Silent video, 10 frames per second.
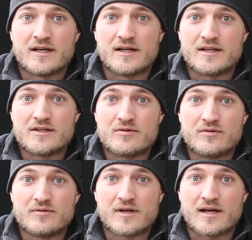
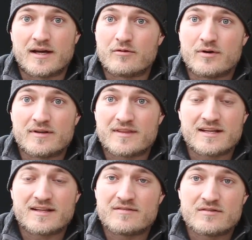I don't
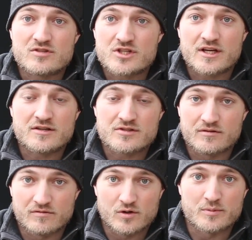think they've even changed
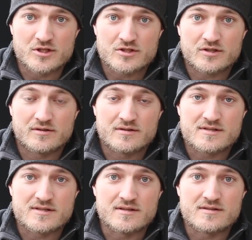the verbiage
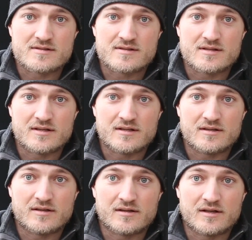since
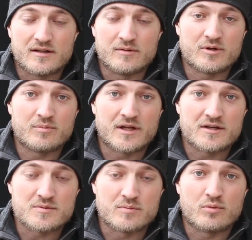the unlimited
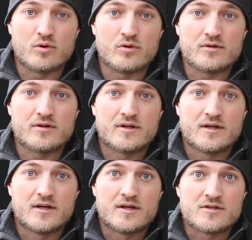plan has been pulled.
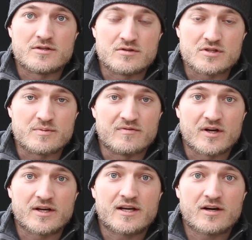So just be
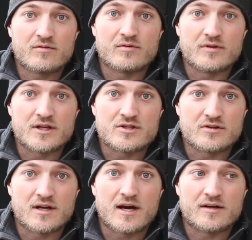very careful that
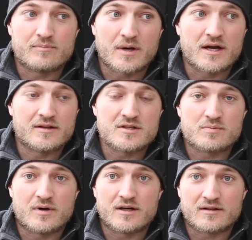you're not buying this
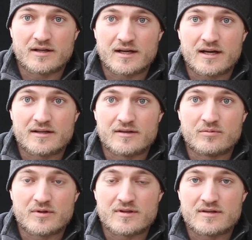product like I
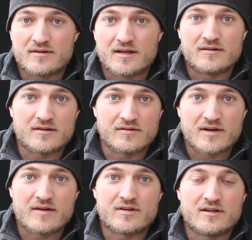did, with the intent of
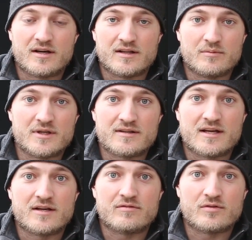having unlimited
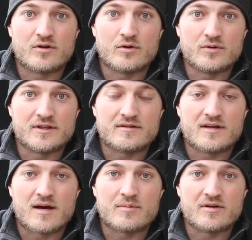data for it only to
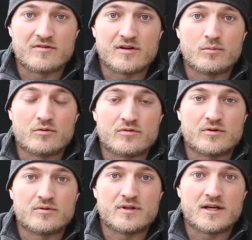not be available for
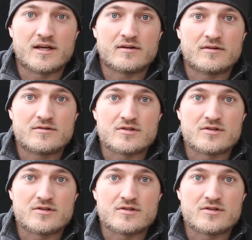you in the end.